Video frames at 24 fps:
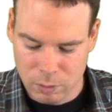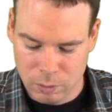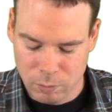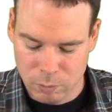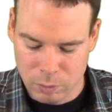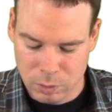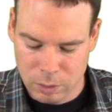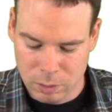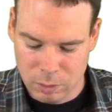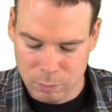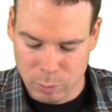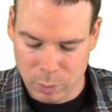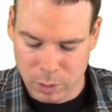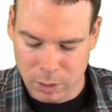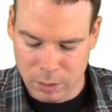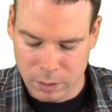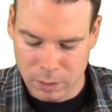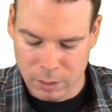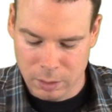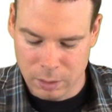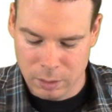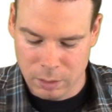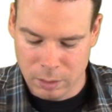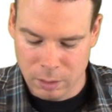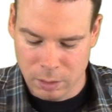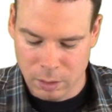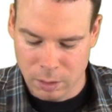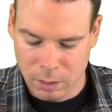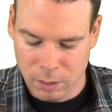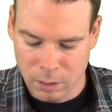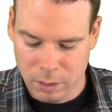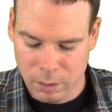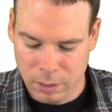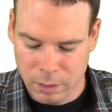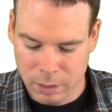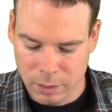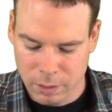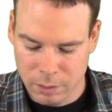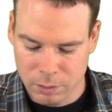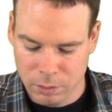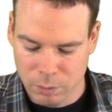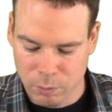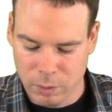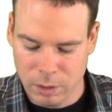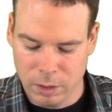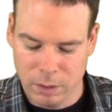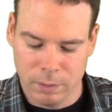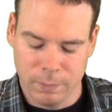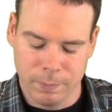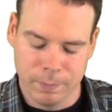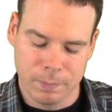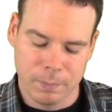which is pi ri squared.